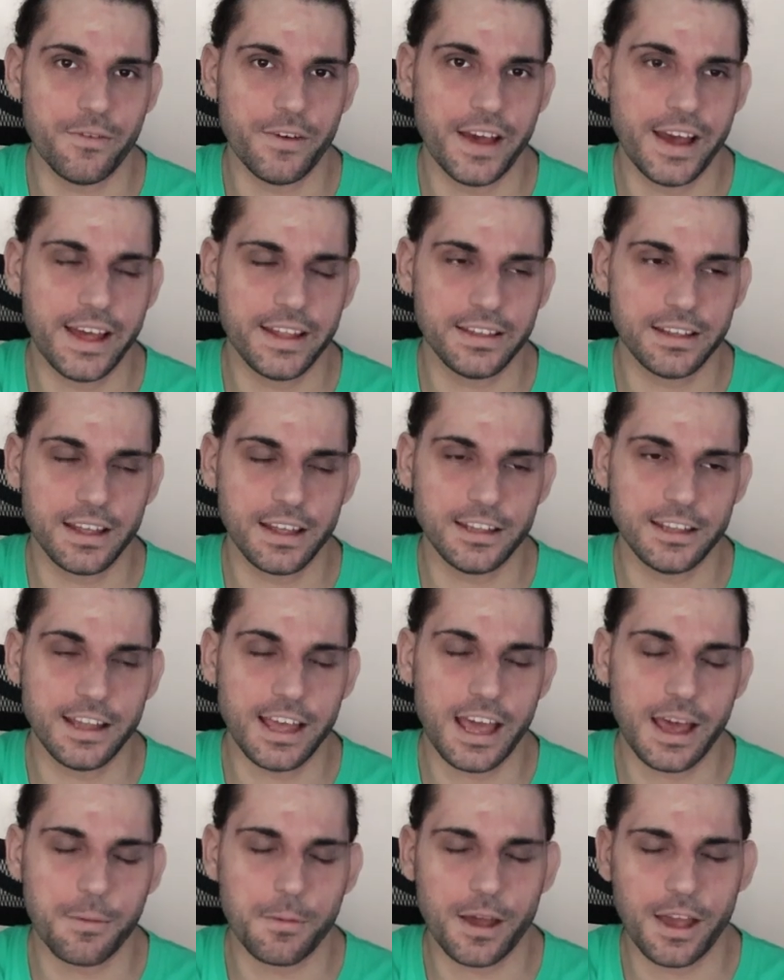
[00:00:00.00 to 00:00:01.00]
Van
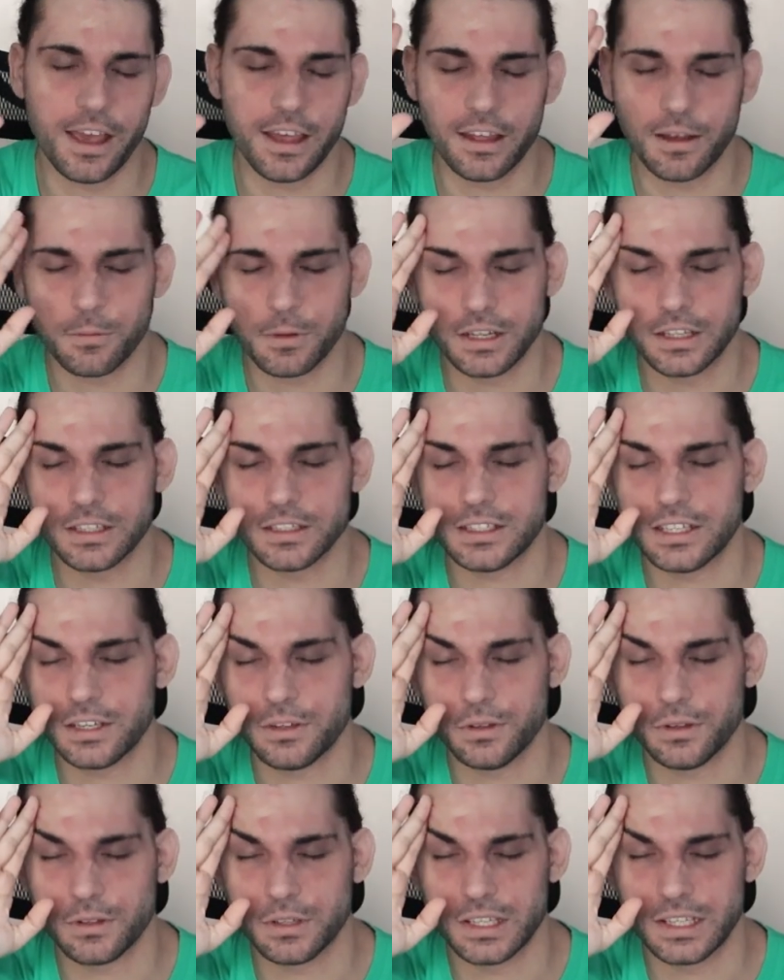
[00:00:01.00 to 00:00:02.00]
Dam. And I'm gonna
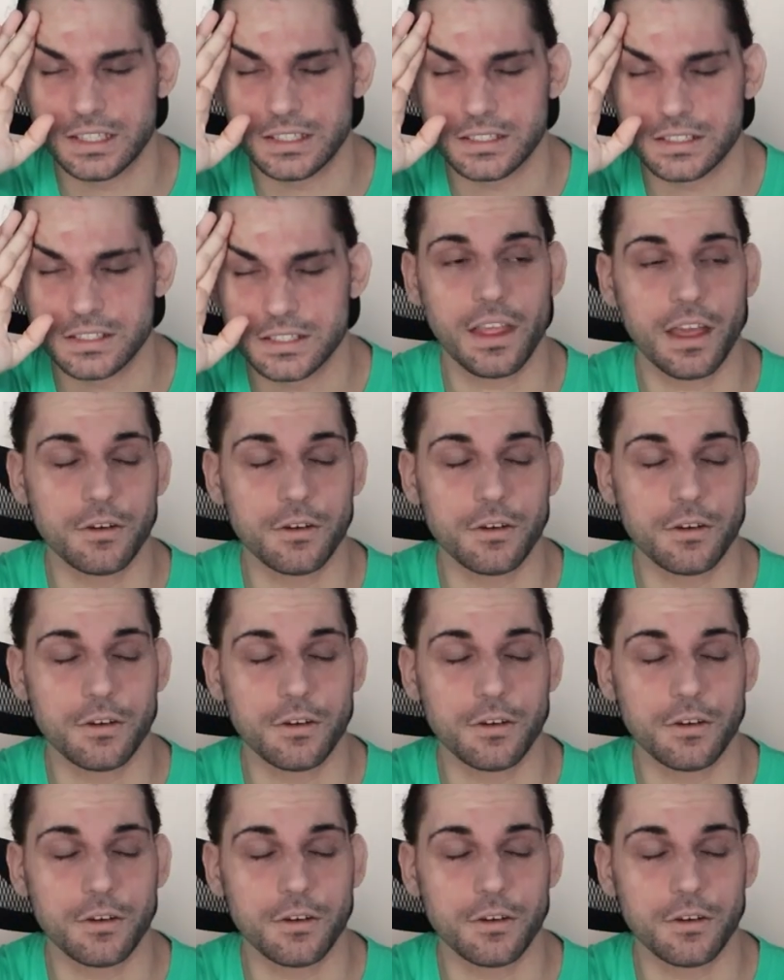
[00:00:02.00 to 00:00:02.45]
tell you this.